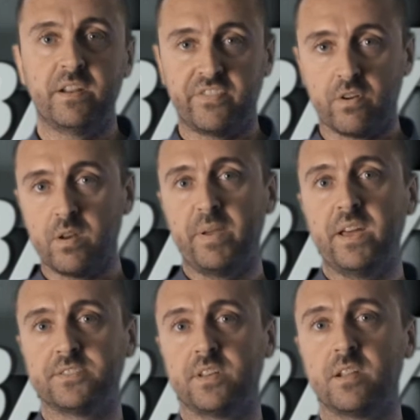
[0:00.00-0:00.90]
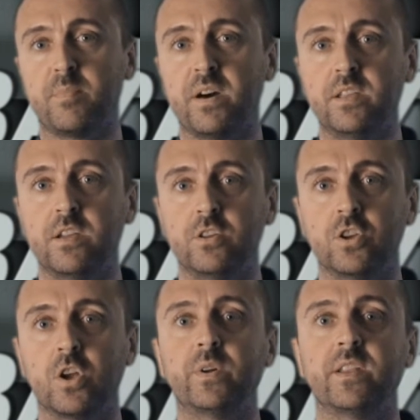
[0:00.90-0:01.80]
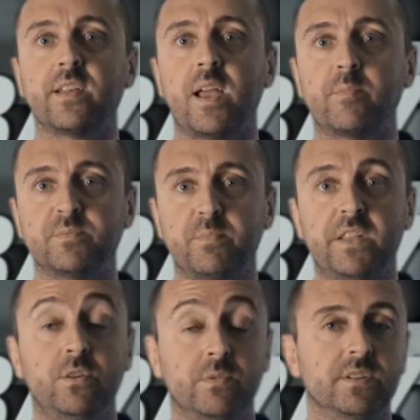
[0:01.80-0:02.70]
if you're on a Panasonic body, you can go into the camera's menu and